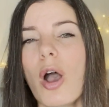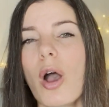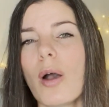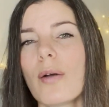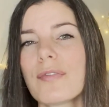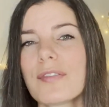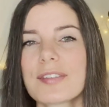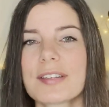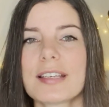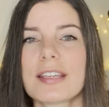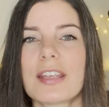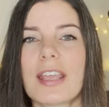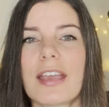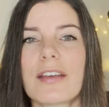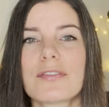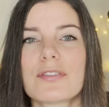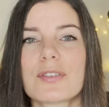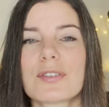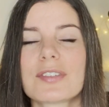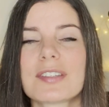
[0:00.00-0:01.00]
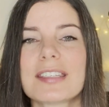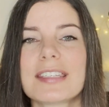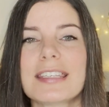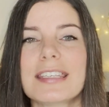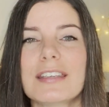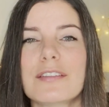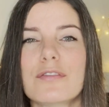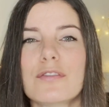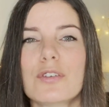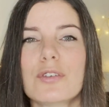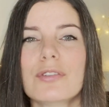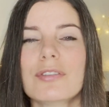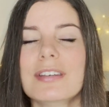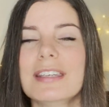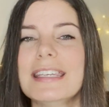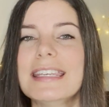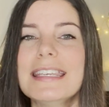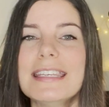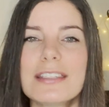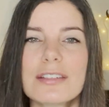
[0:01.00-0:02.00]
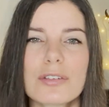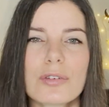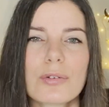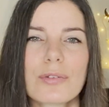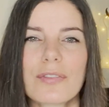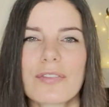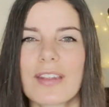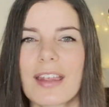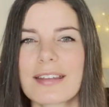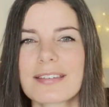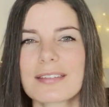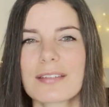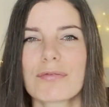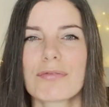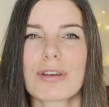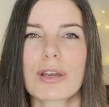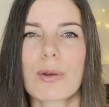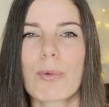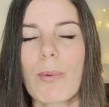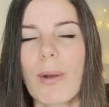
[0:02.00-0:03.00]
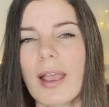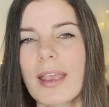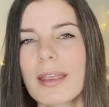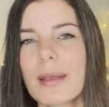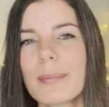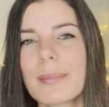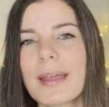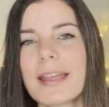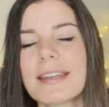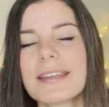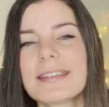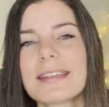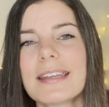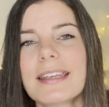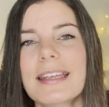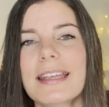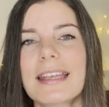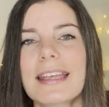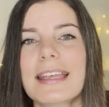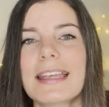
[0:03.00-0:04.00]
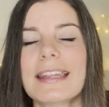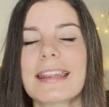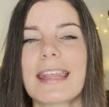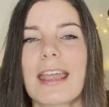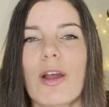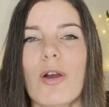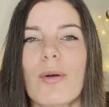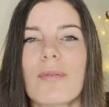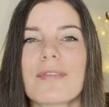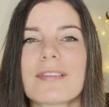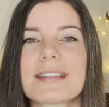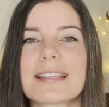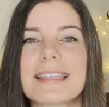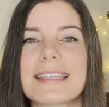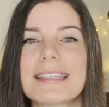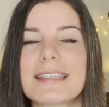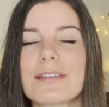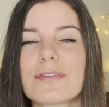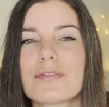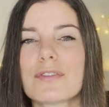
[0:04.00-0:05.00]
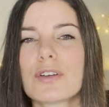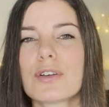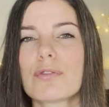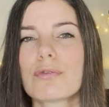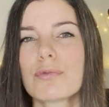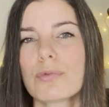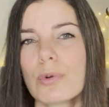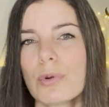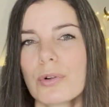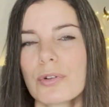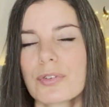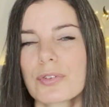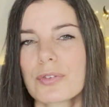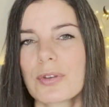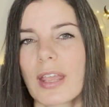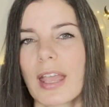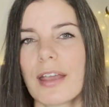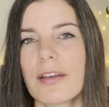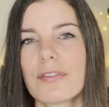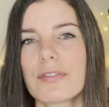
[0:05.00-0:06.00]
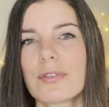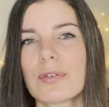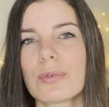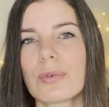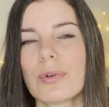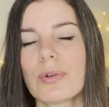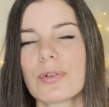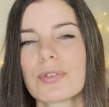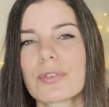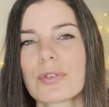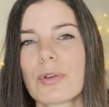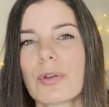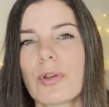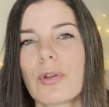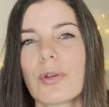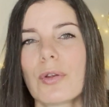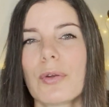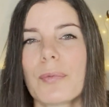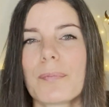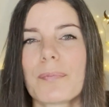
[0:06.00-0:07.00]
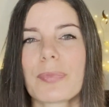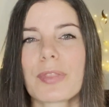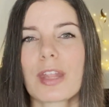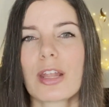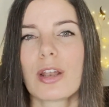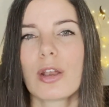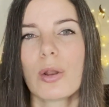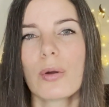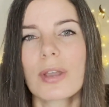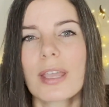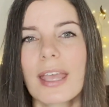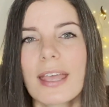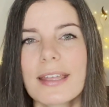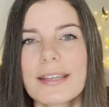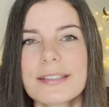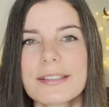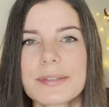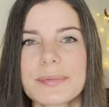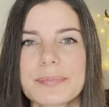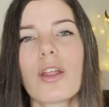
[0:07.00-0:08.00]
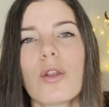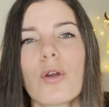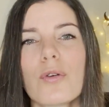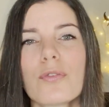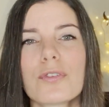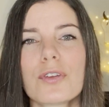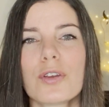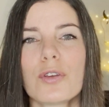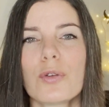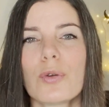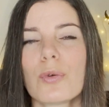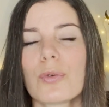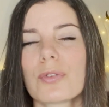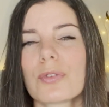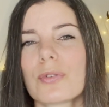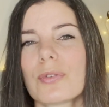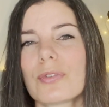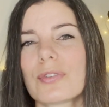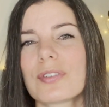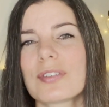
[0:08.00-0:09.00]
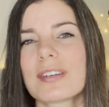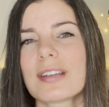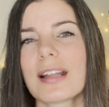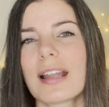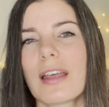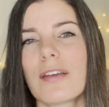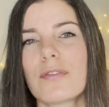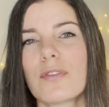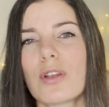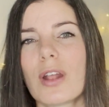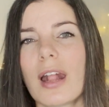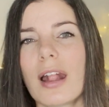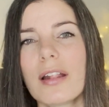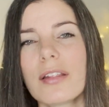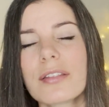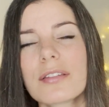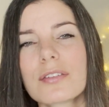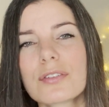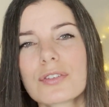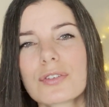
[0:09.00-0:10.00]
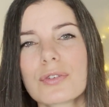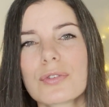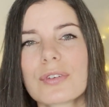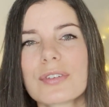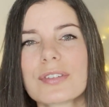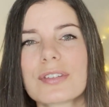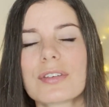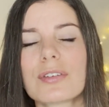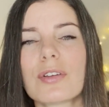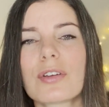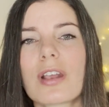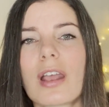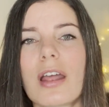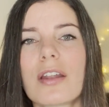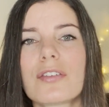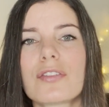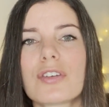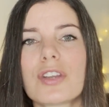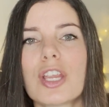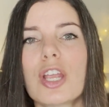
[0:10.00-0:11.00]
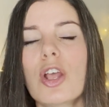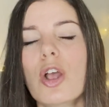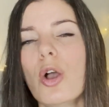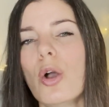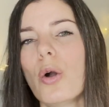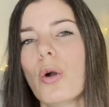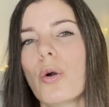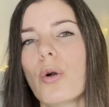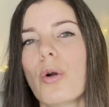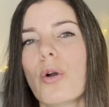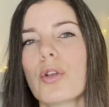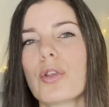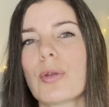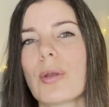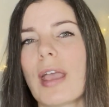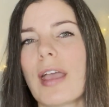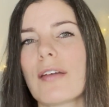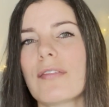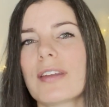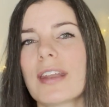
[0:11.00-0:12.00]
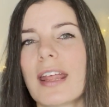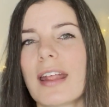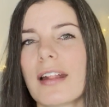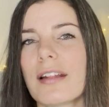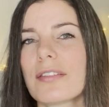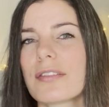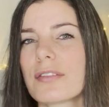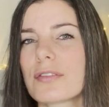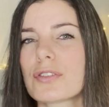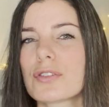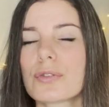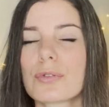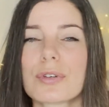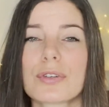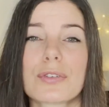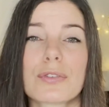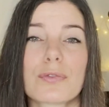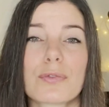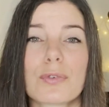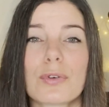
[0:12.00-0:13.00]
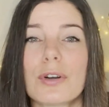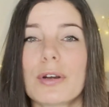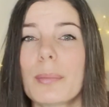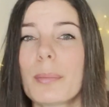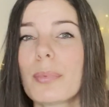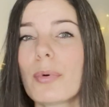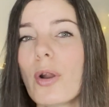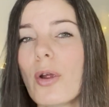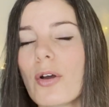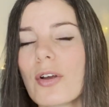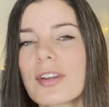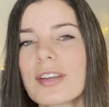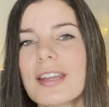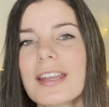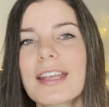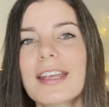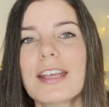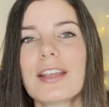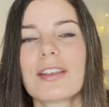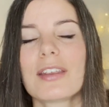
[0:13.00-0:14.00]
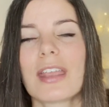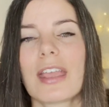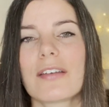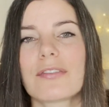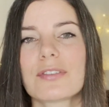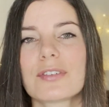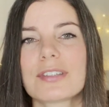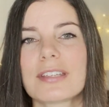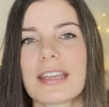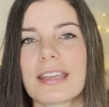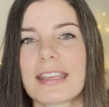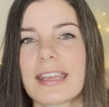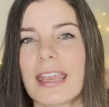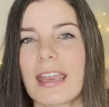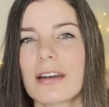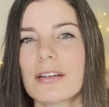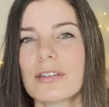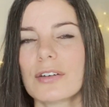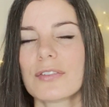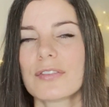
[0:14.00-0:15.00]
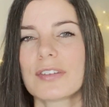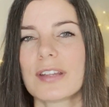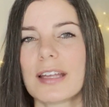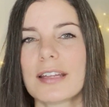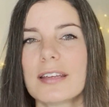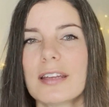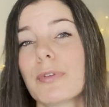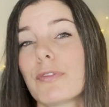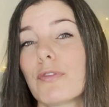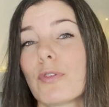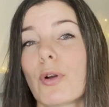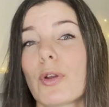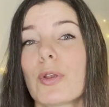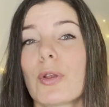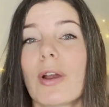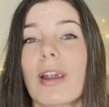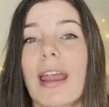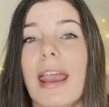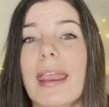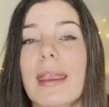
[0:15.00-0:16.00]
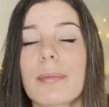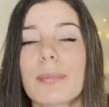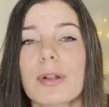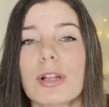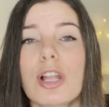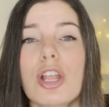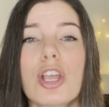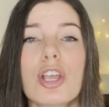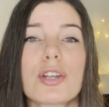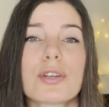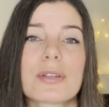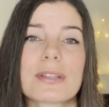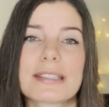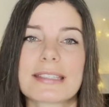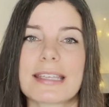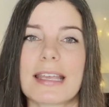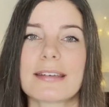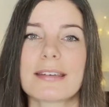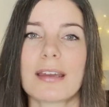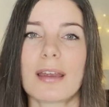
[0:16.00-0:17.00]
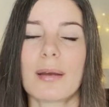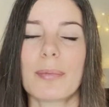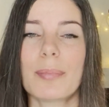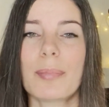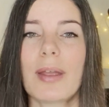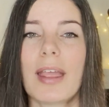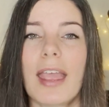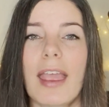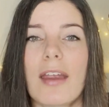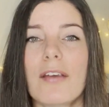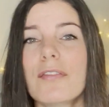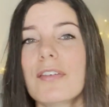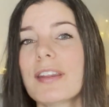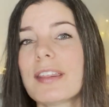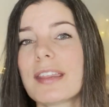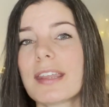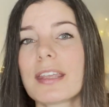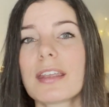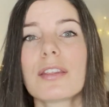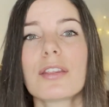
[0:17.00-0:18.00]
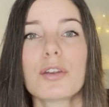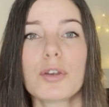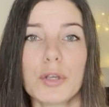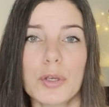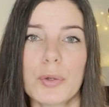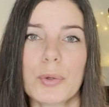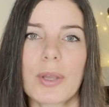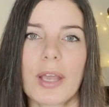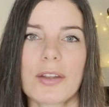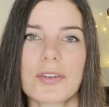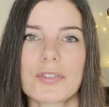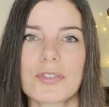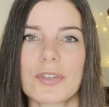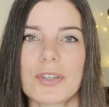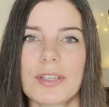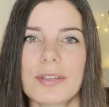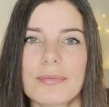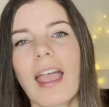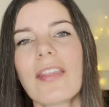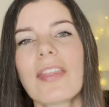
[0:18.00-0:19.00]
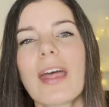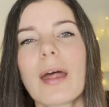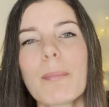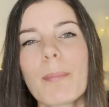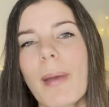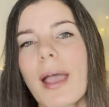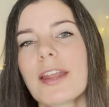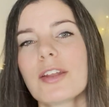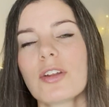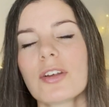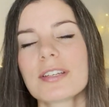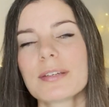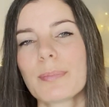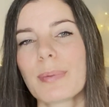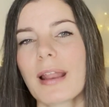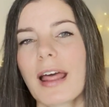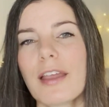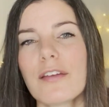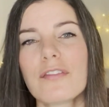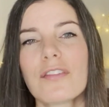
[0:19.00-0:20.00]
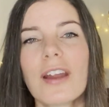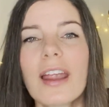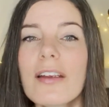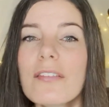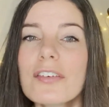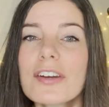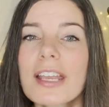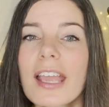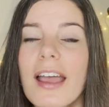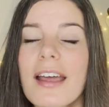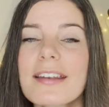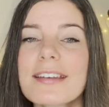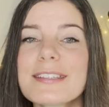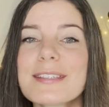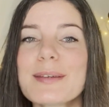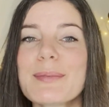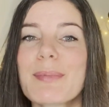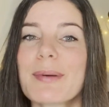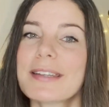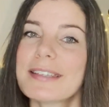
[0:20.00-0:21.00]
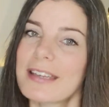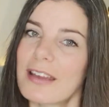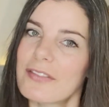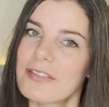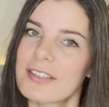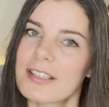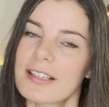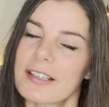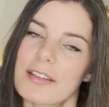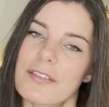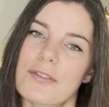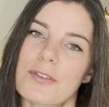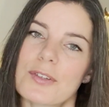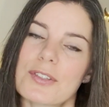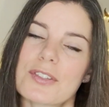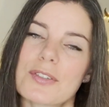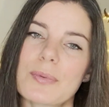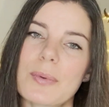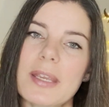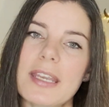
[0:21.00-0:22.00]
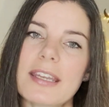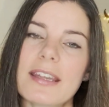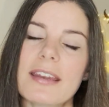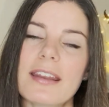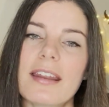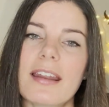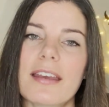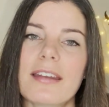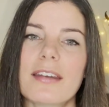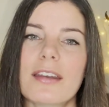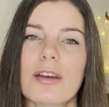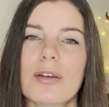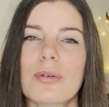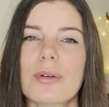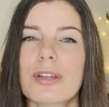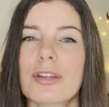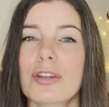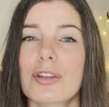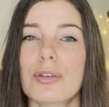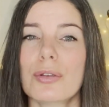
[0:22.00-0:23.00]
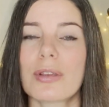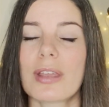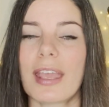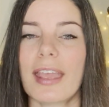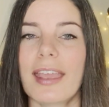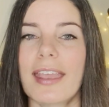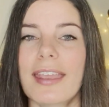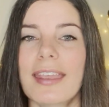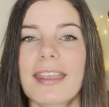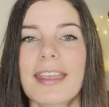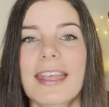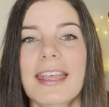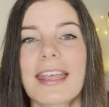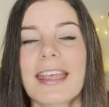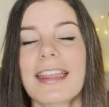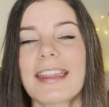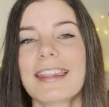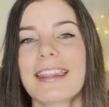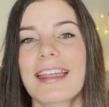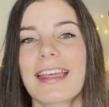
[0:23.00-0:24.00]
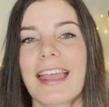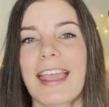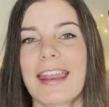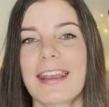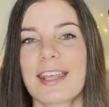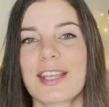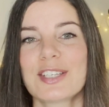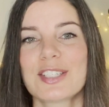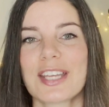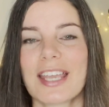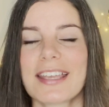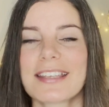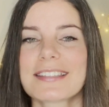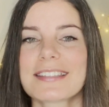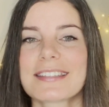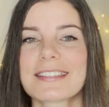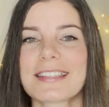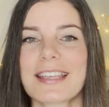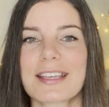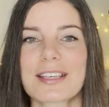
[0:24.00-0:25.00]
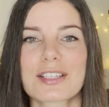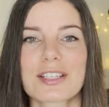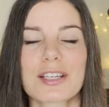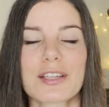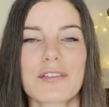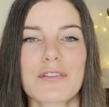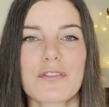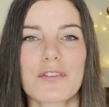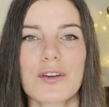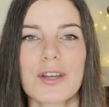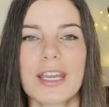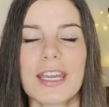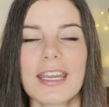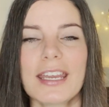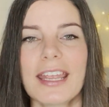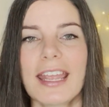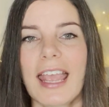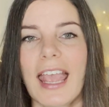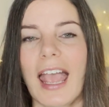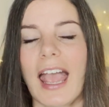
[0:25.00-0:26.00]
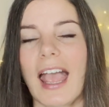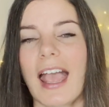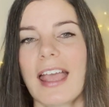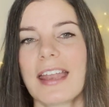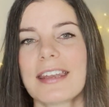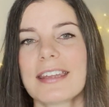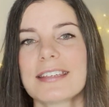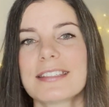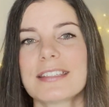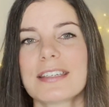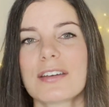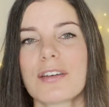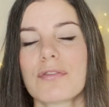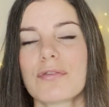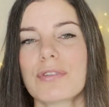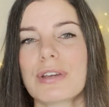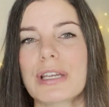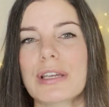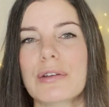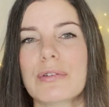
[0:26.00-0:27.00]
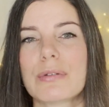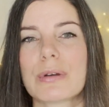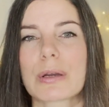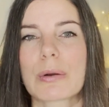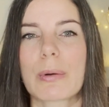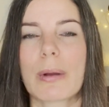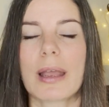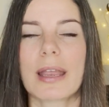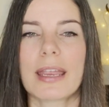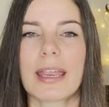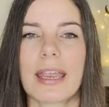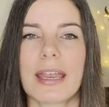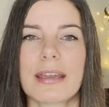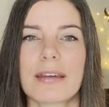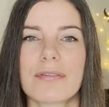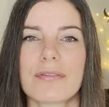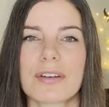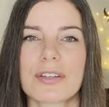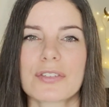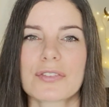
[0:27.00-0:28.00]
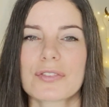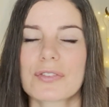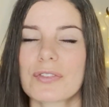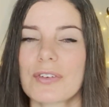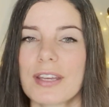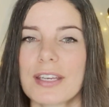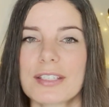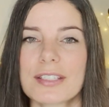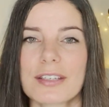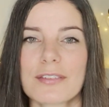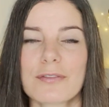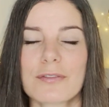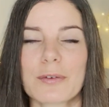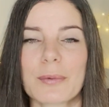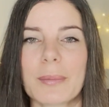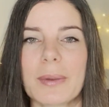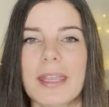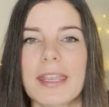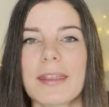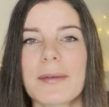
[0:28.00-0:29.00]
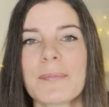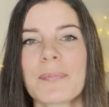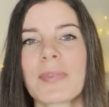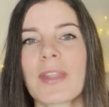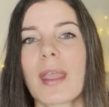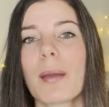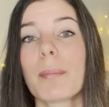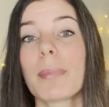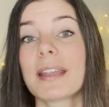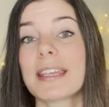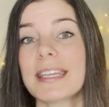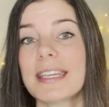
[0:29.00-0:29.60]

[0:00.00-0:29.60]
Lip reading: Obviously, you have to see if you need to, if that's a requirement. There are obviously different rules you have to also look at. And often you also still have your health insurance in your country, or you have a health insurance for abroad. You have to take care of that before you are able to set up everything in the new country. And that might not apply for every country, but definitely for Sweden. I know in the UK, the NHS is actually free and it didn't really require any registration for me. But